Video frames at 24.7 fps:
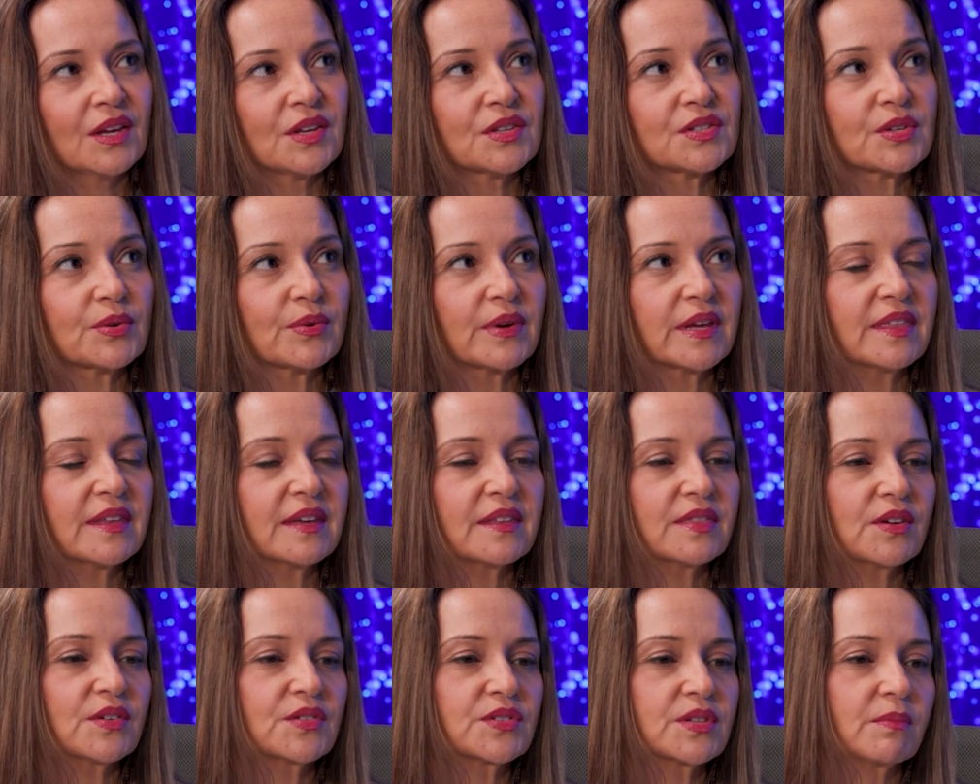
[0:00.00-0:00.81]
So I
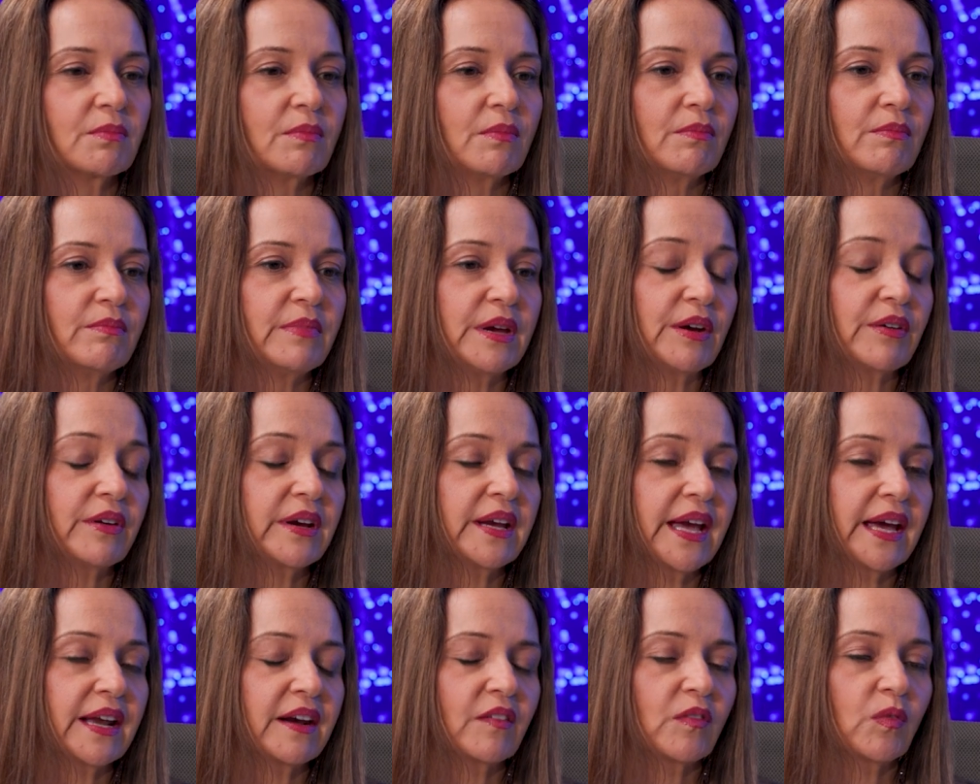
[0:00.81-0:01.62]
think there's a
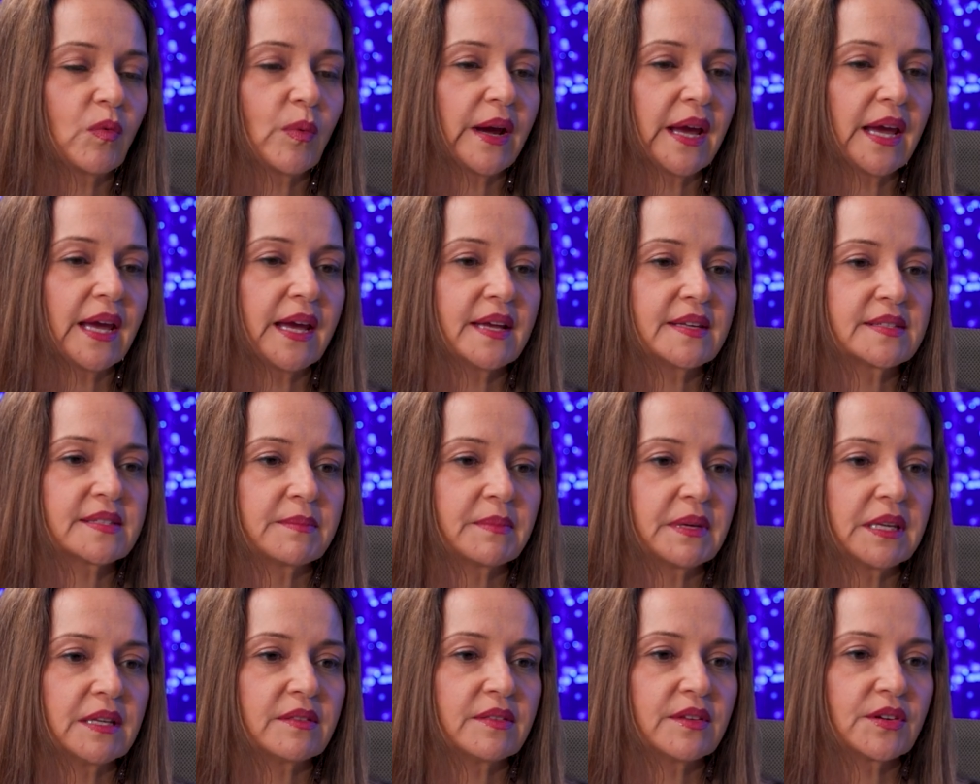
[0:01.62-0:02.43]
myriad of ways.
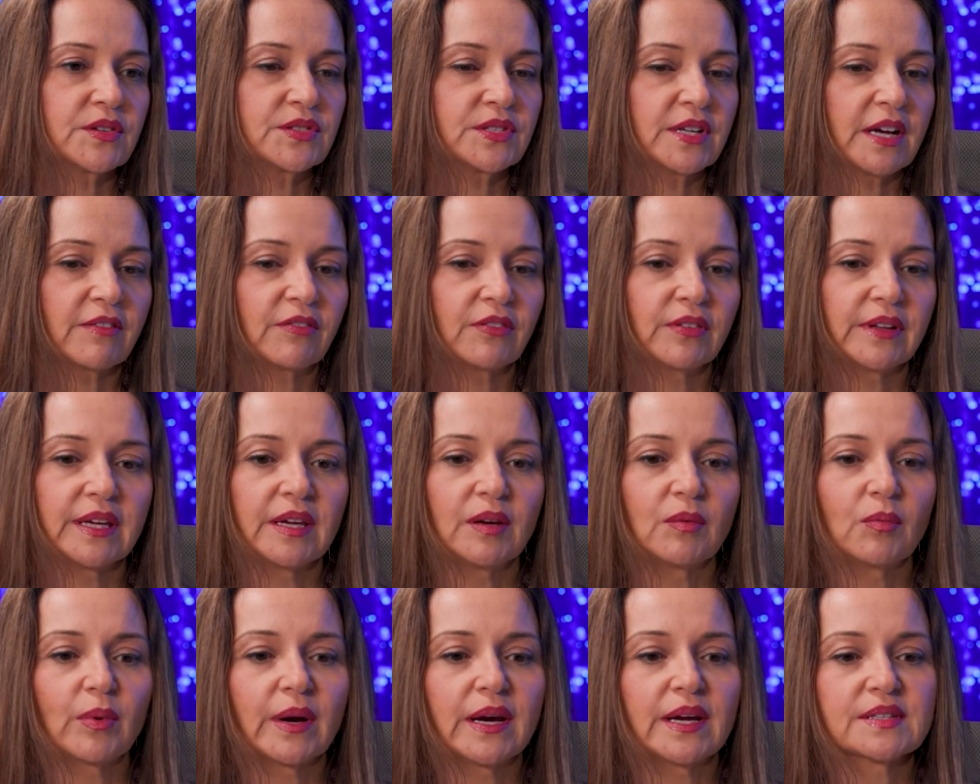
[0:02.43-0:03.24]
I mean, there's
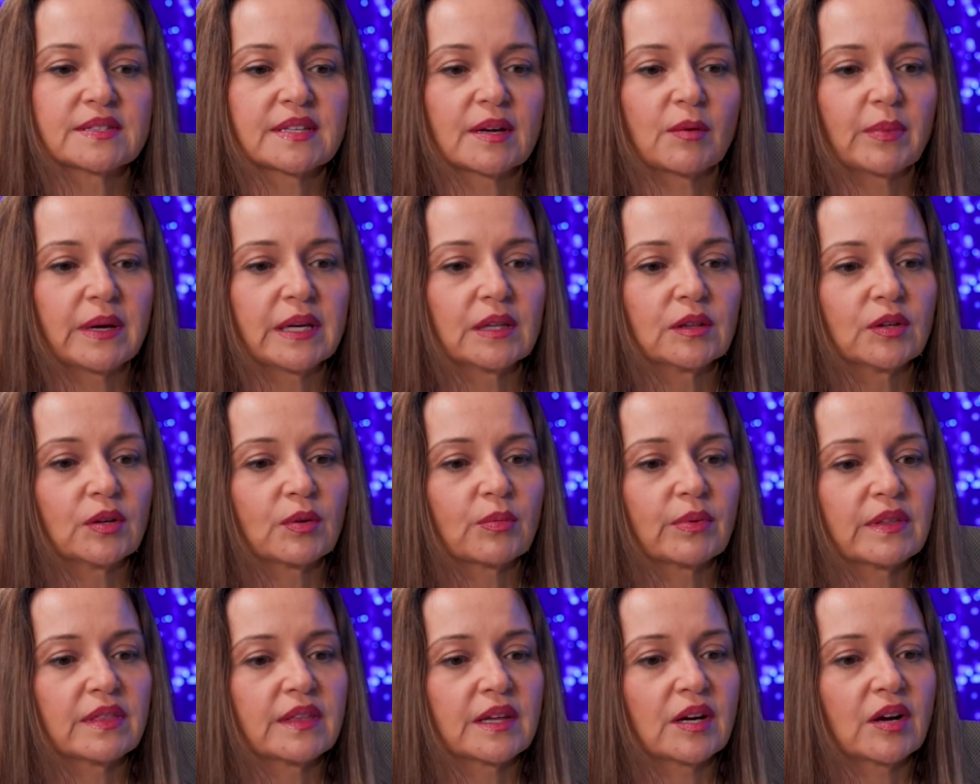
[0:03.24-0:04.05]
definitely ways that we
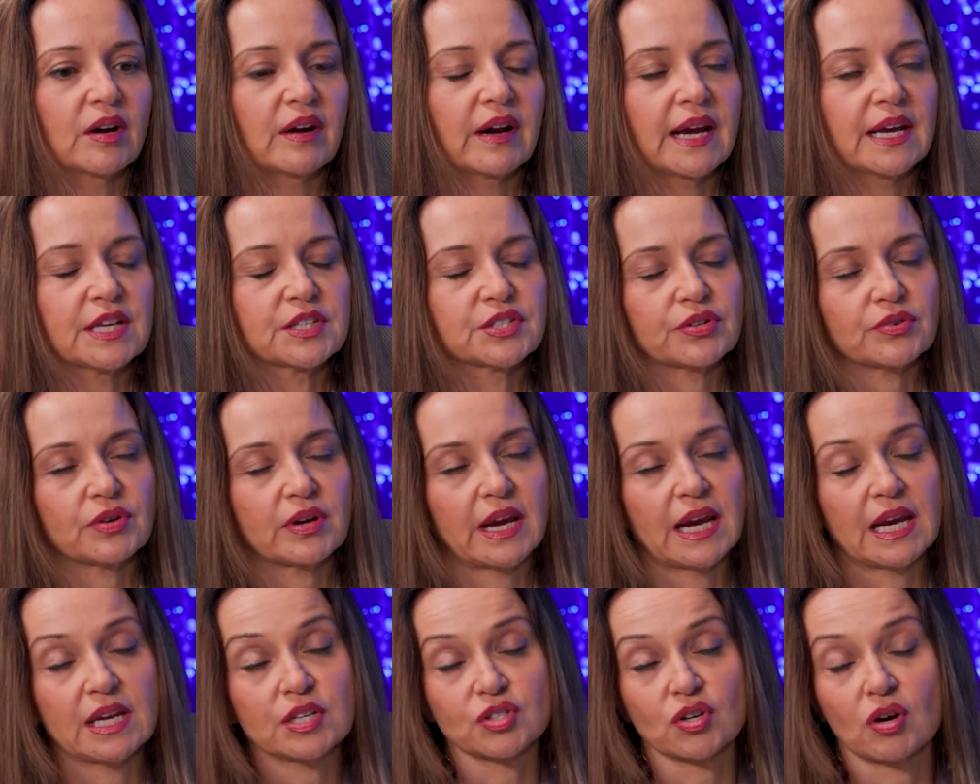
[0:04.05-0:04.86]
look within our
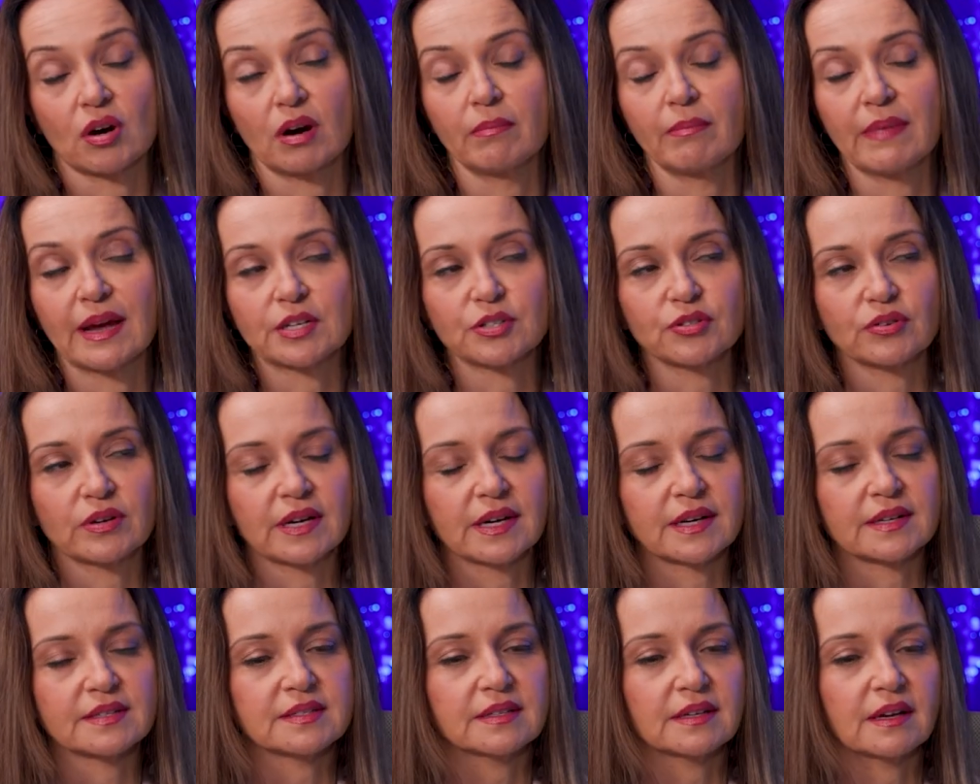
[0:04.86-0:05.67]
HR
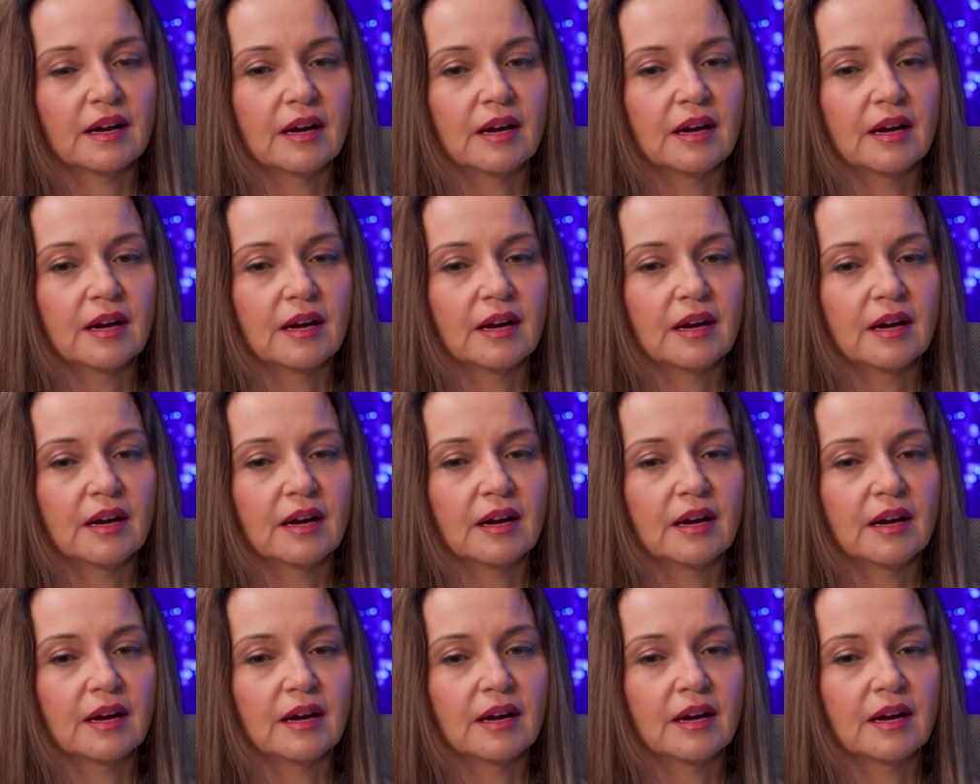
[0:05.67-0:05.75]
metrics.